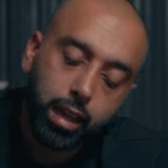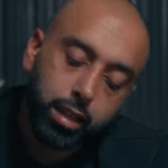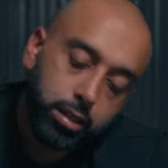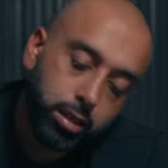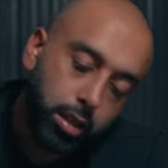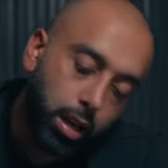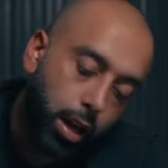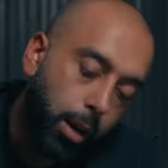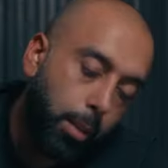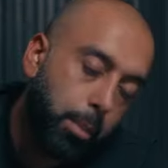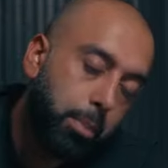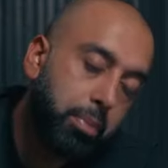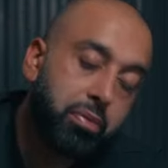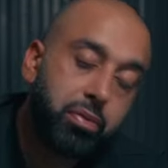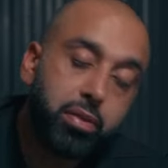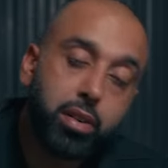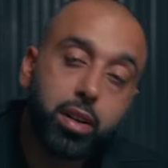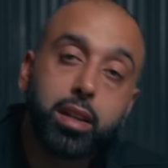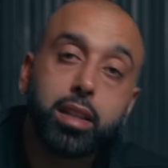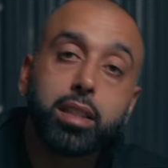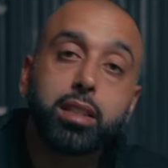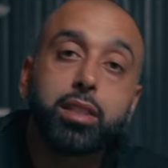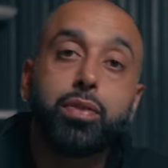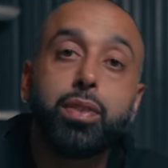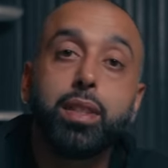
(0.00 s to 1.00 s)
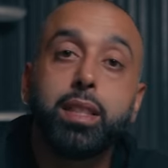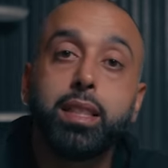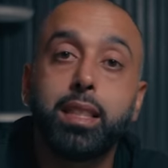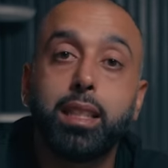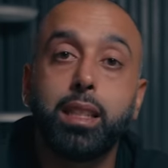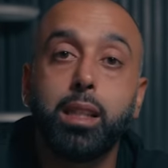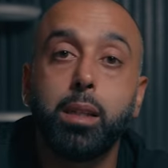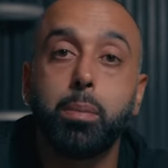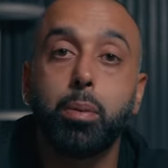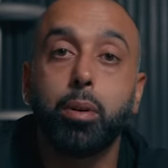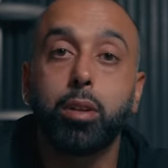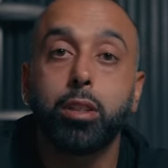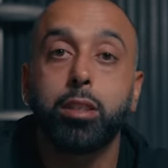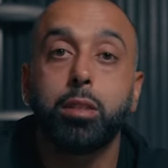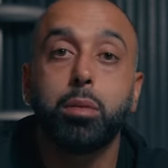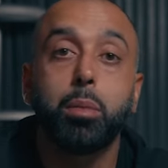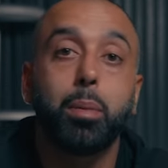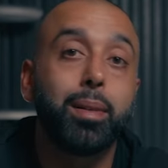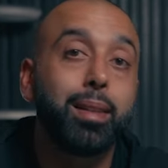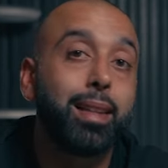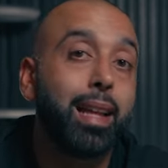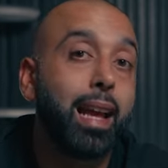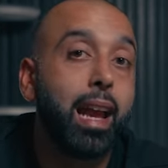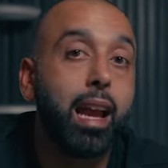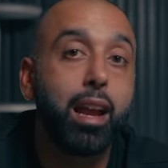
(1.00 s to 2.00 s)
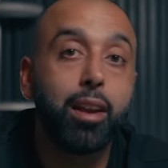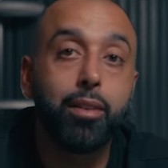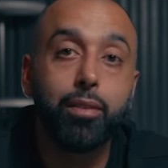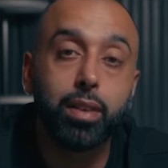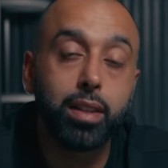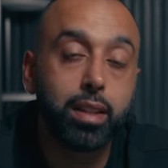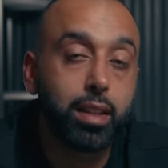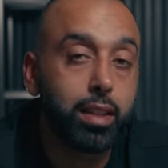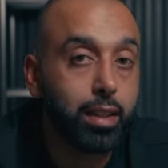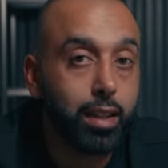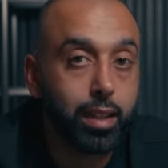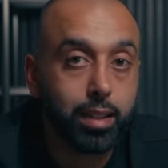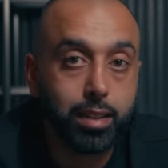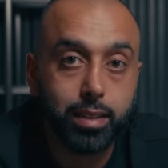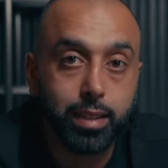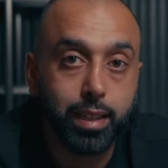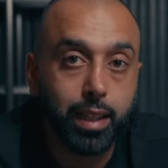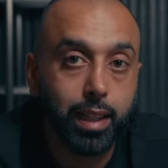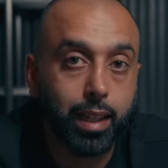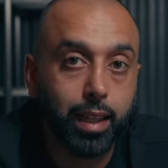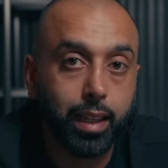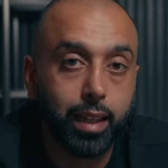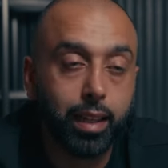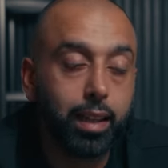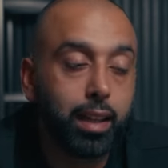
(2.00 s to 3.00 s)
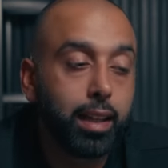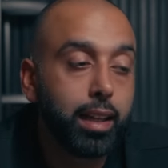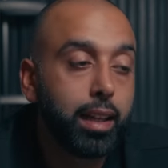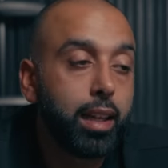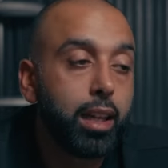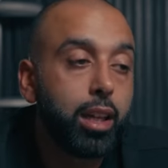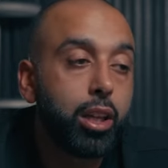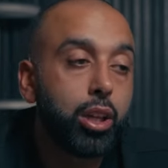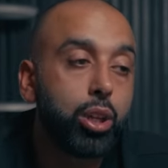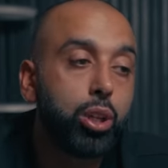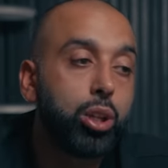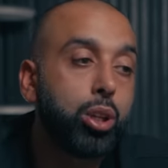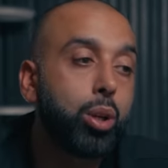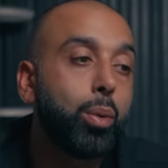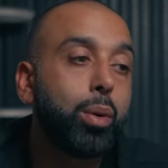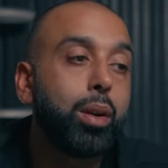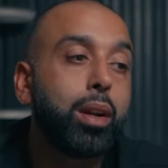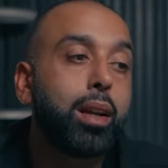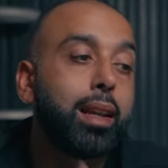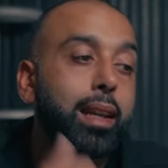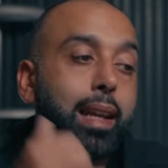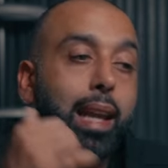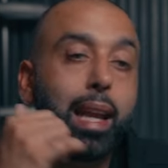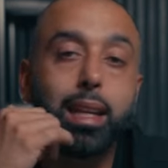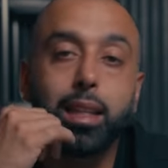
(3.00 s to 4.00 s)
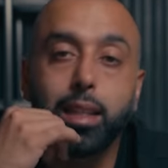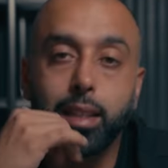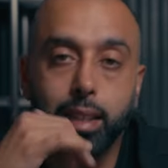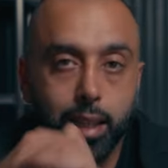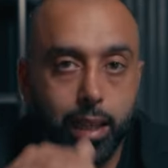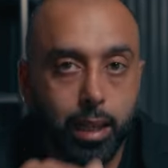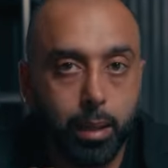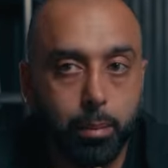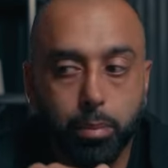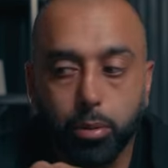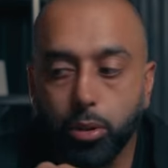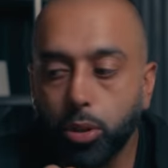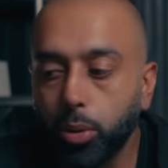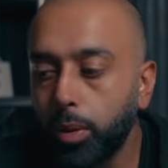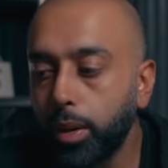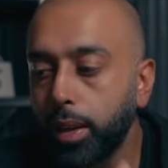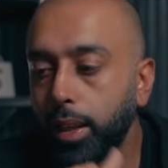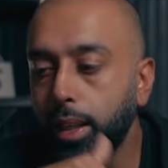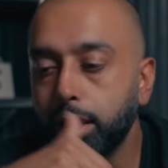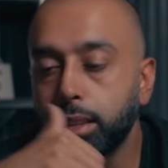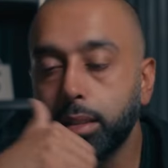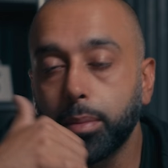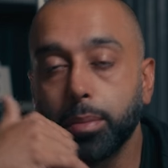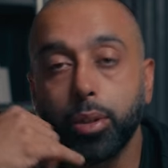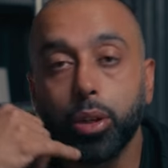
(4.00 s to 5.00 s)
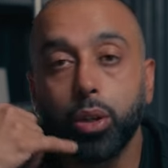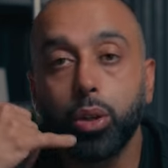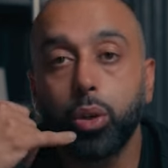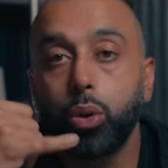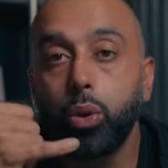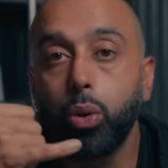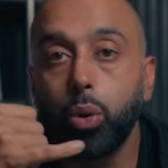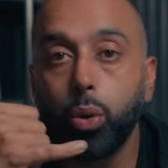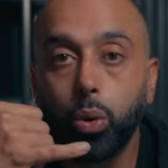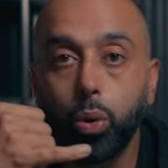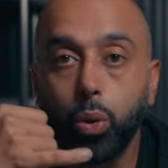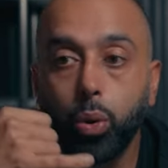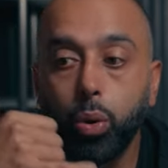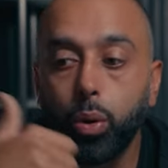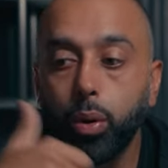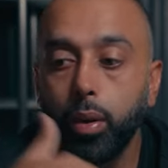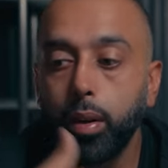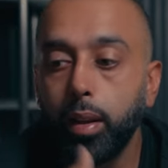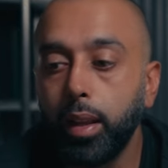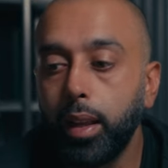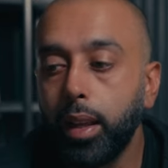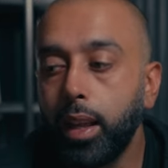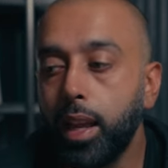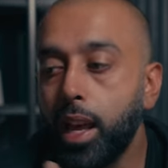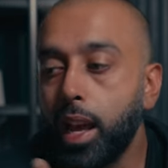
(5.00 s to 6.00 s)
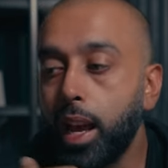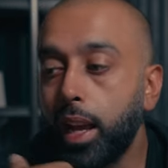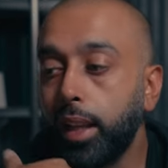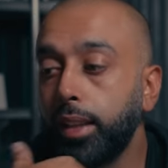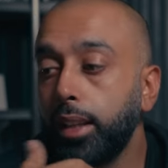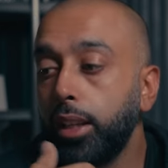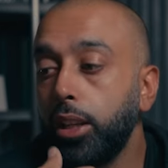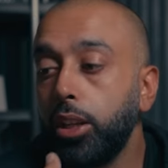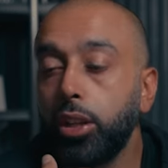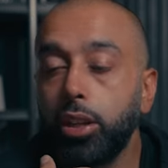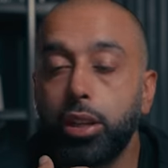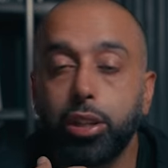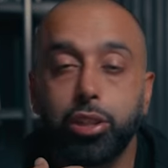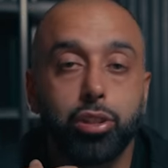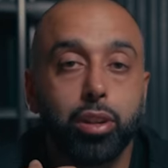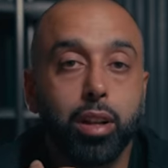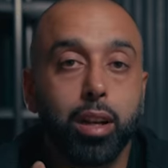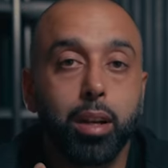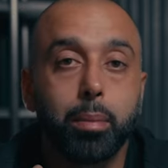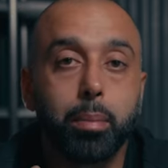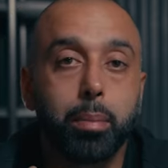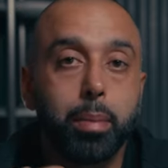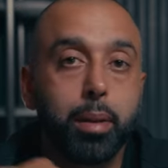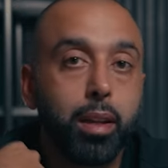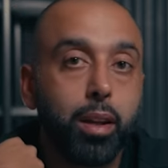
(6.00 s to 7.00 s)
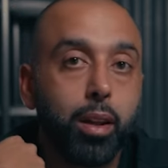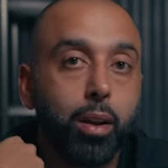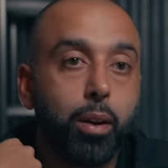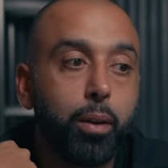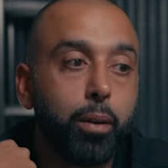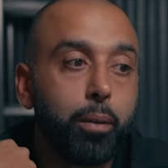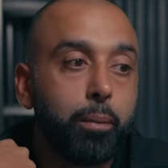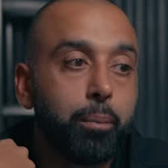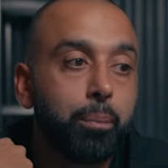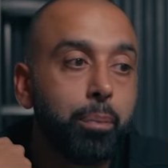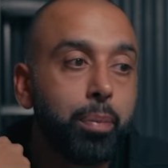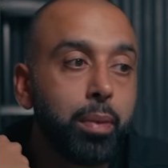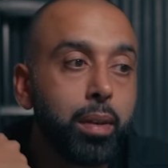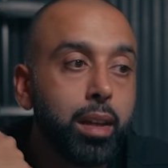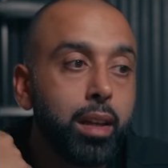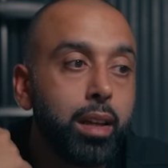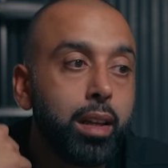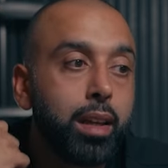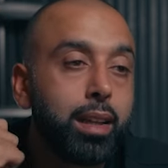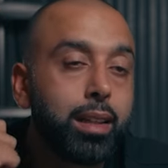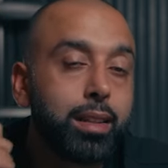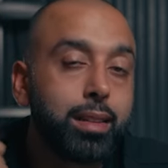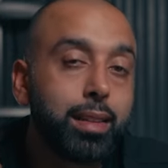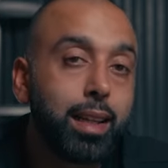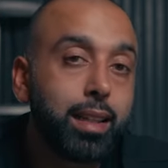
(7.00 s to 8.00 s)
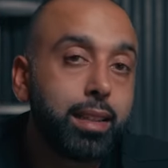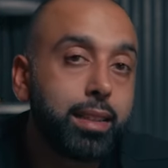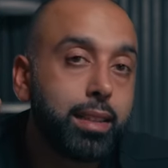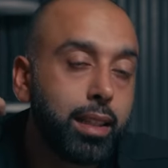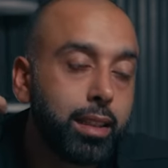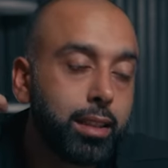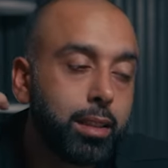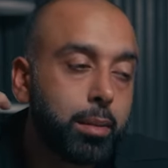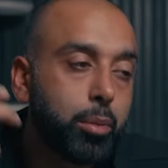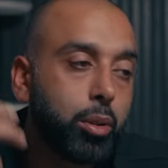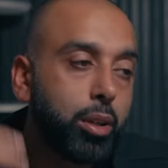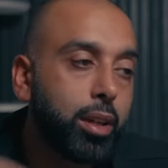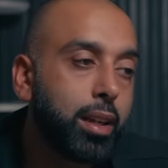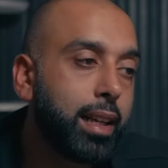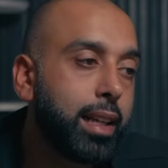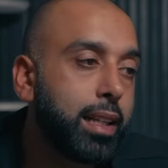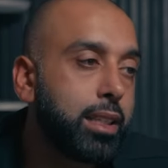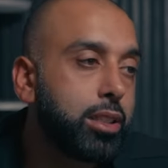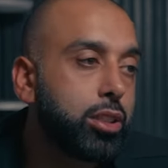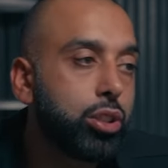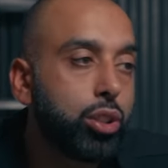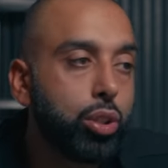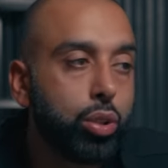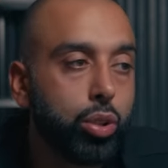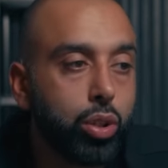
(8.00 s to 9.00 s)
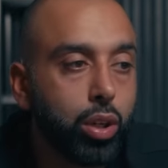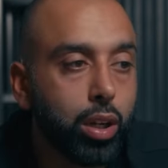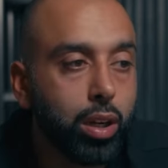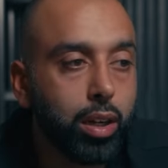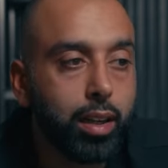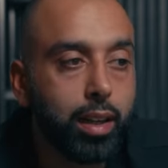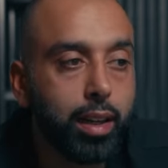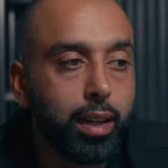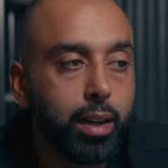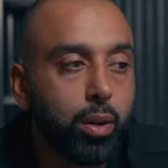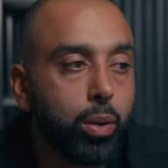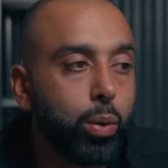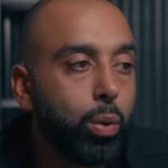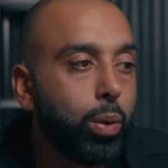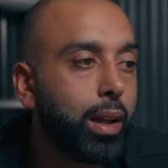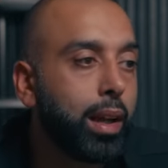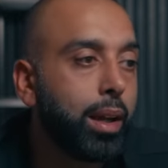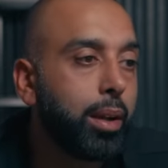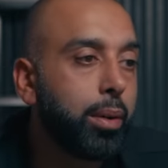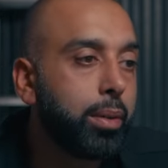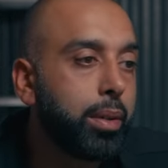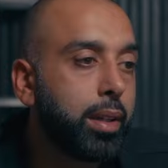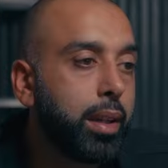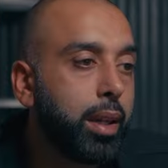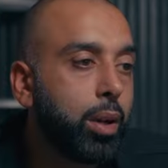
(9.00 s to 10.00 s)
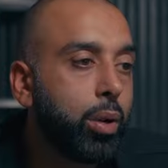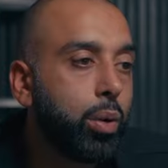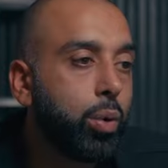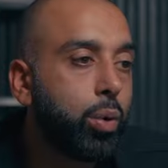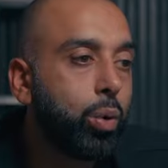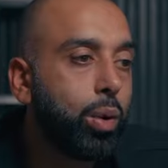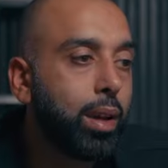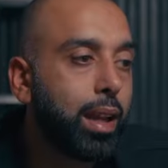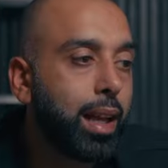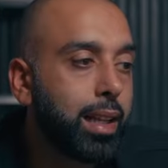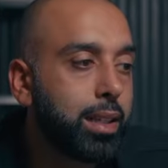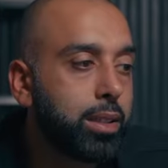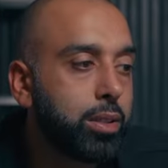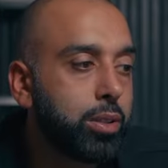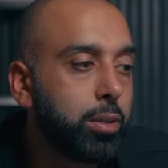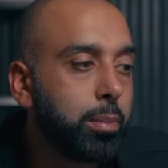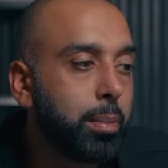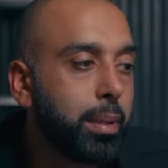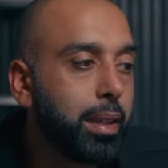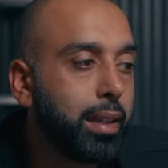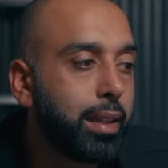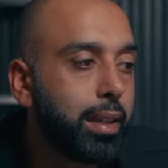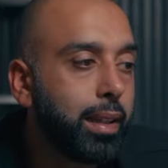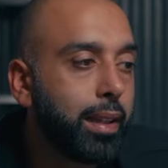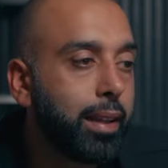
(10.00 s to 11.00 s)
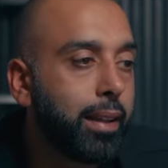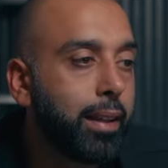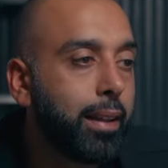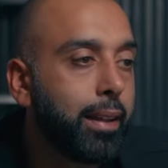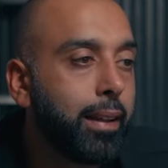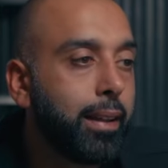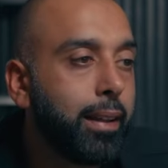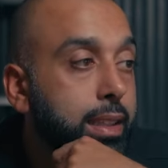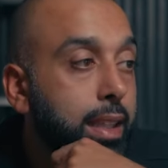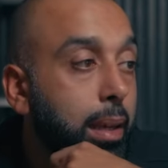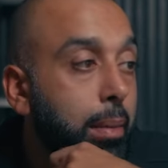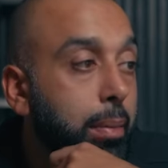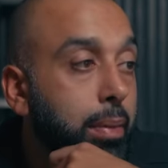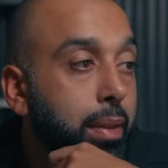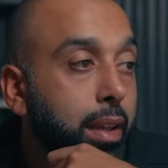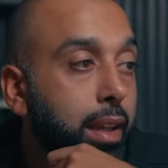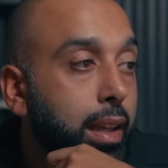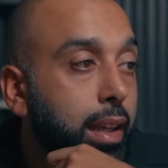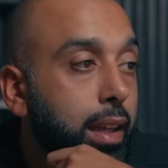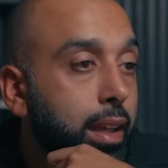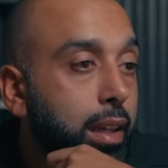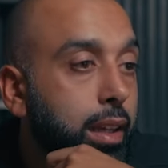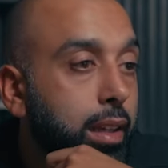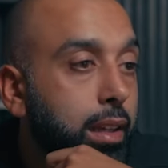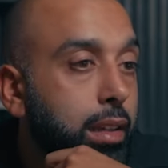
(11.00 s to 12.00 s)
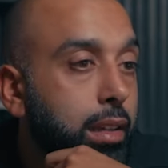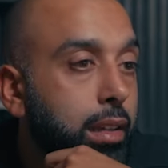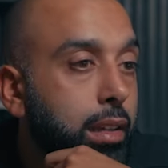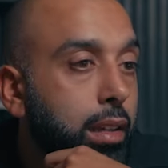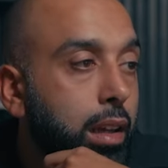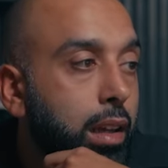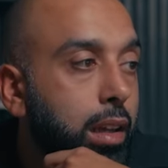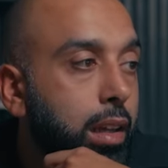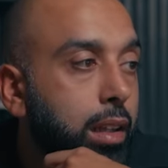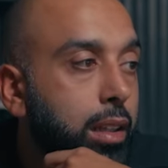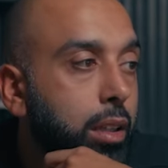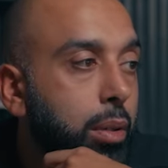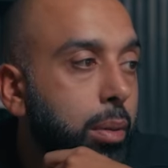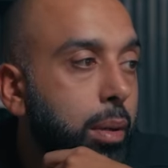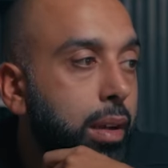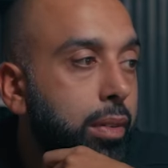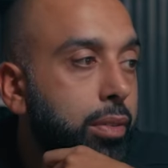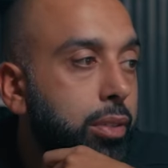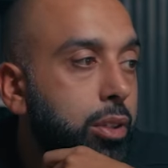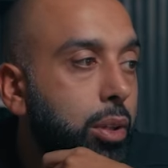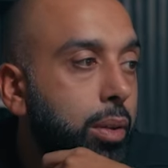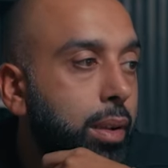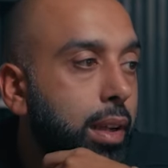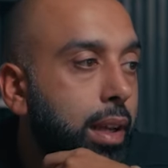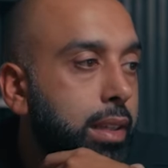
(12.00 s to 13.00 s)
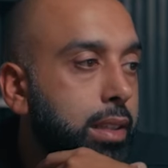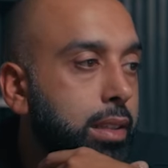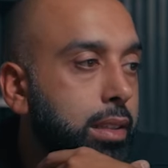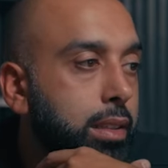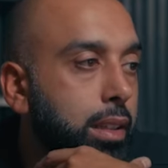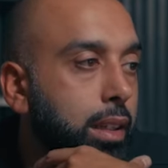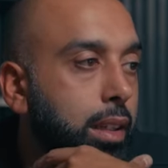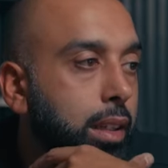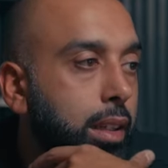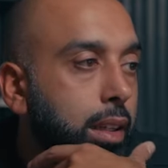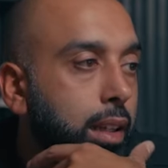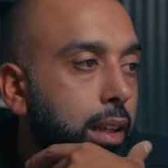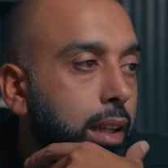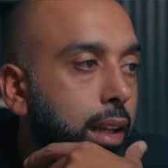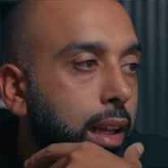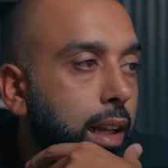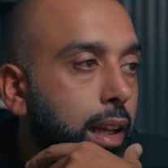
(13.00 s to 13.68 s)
as upfront as physically possible with everything that's there. You don't want to gatekeep. You don't want to get someone on a call and then you're going to try to, then tell them what it is. You got to let it all out. It all has to be there. Same thing here. Another way of showcasing that.